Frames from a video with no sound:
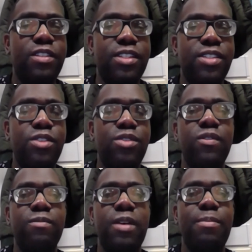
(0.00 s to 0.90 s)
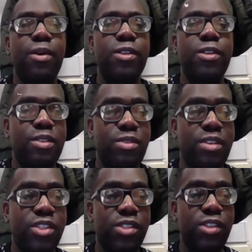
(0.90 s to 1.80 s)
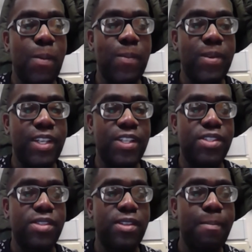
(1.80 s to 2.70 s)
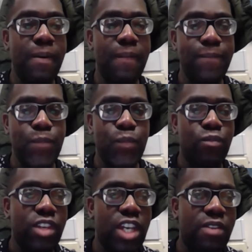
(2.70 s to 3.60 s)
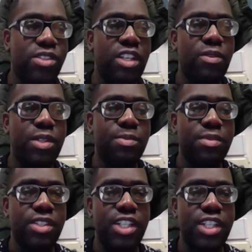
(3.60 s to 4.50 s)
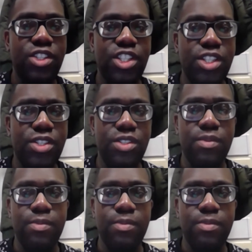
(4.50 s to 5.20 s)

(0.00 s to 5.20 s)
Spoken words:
Stay tuned for my post-match reaction. Hopefully it's a dub. Have a nice day, everyone, and cheers.